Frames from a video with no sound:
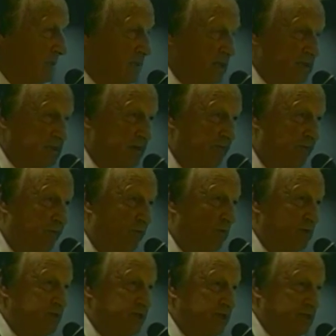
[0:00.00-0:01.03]

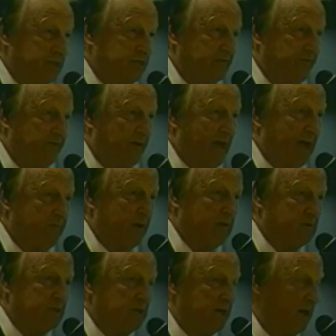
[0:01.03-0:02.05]
64 and 65,
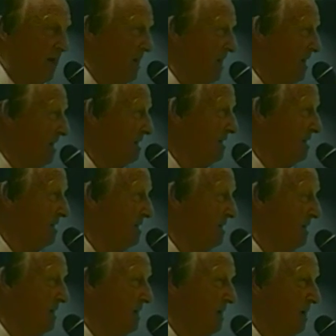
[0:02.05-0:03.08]
I headed
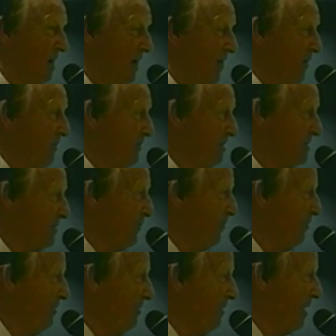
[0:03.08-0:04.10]
the U.S.
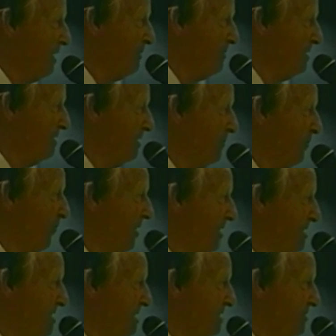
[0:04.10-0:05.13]
program under
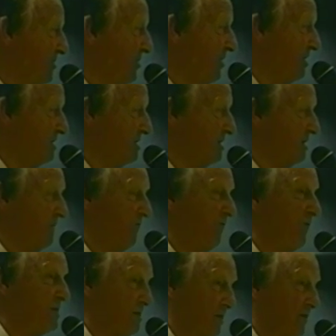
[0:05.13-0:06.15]
President Johnson, the
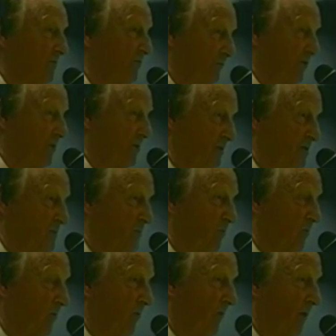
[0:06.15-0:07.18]
physical fitness
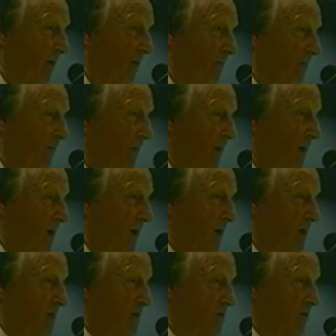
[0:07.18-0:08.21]
program.
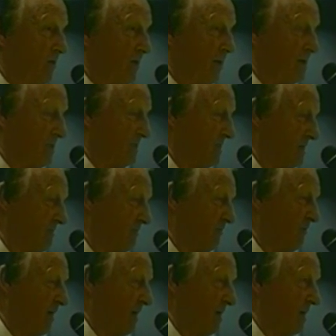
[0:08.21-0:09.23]
So that's
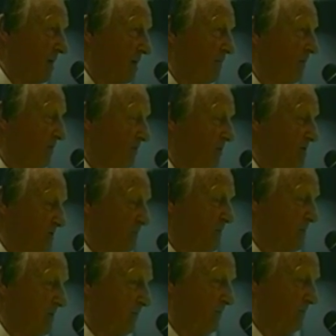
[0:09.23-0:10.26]
why, and of course
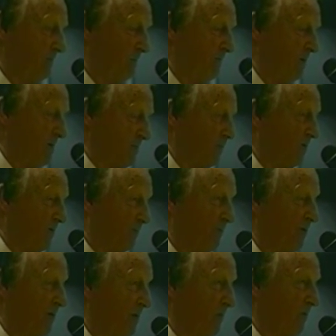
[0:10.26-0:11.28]
being a baseball
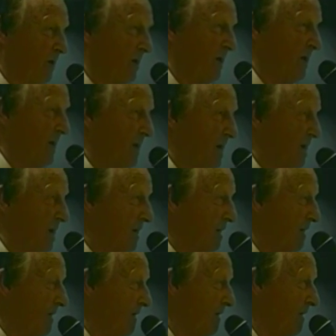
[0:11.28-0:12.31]
player, why
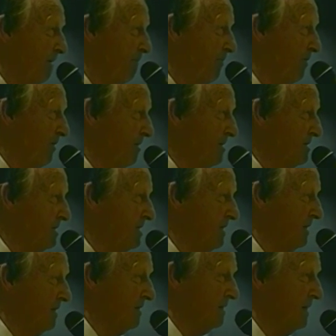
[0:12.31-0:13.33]
the Polish
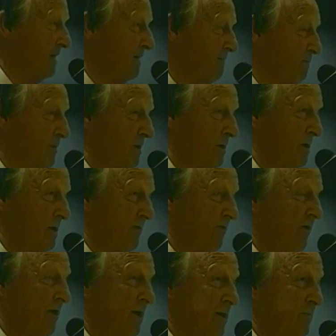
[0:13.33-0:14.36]
government
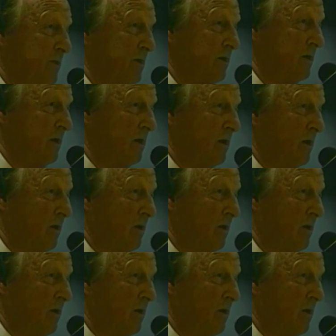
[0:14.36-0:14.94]
invited me